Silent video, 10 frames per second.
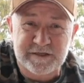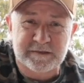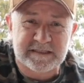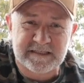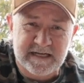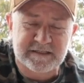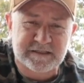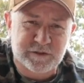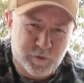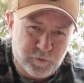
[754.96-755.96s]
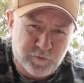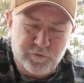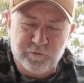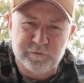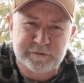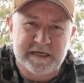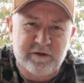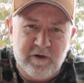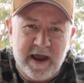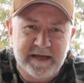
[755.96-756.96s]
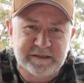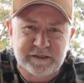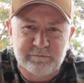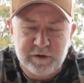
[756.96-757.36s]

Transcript: got such good cruising range, and